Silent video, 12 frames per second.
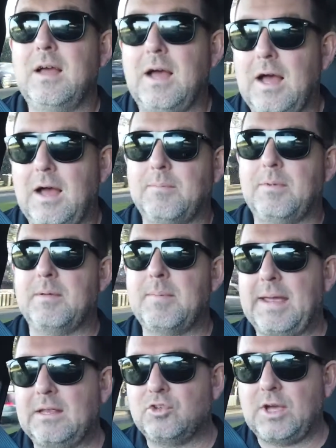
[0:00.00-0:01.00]
um, and they're
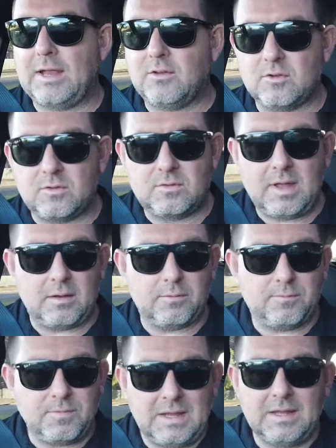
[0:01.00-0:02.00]
making changes out
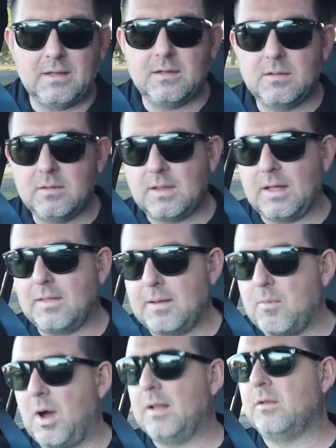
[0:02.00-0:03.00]
of fear that
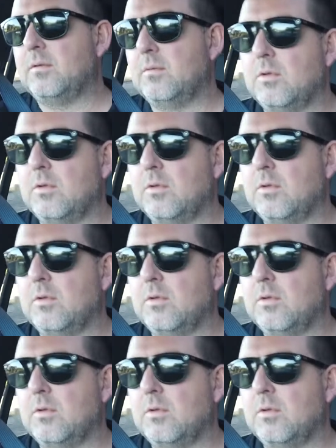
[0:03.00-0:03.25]
they might